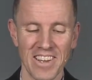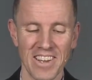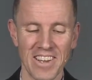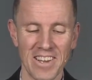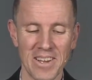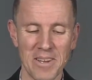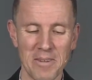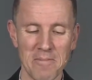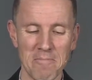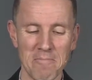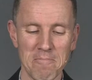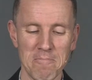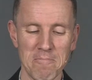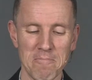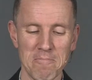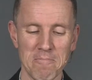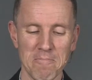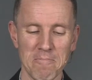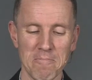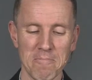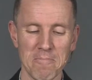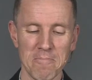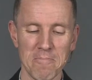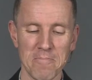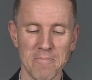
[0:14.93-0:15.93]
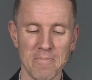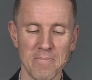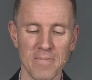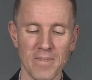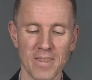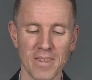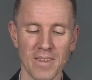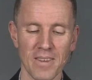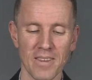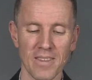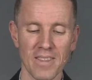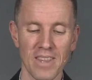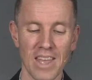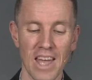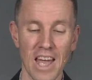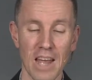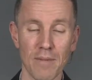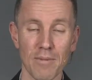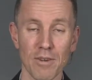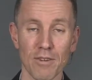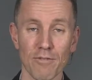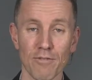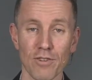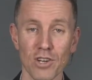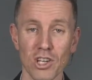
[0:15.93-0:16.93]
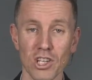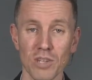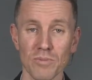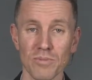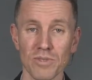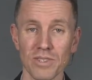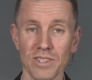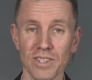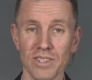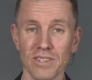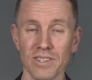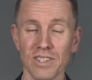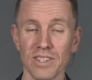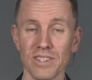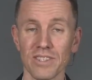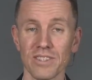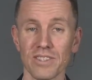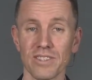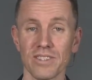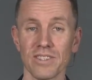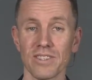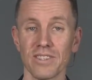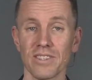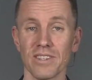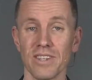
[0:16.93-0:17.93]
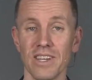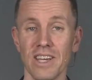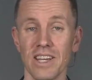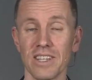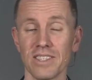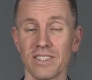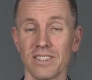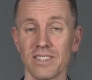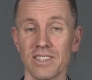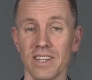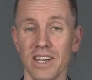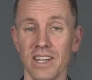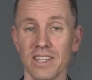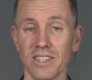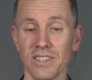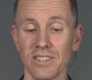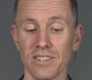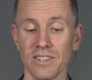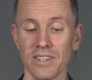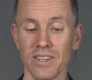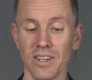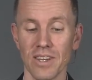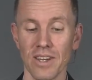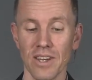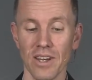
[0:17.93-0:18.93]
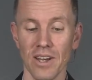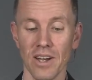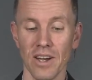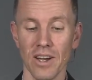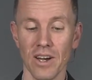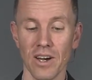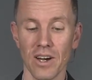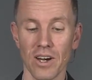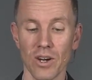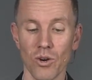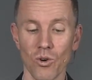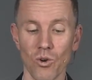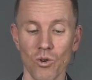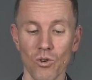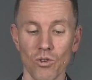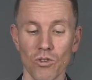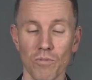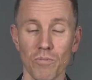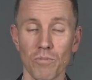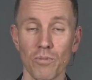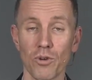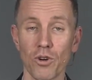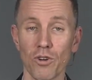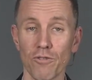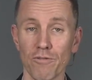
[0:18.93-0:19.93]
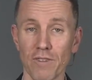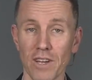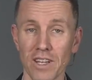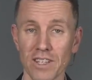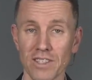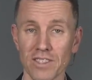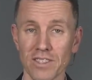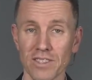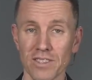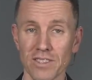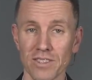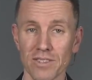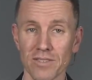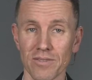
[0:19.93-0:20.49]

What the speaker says: The Arabic verbs in this exercise are all perfects.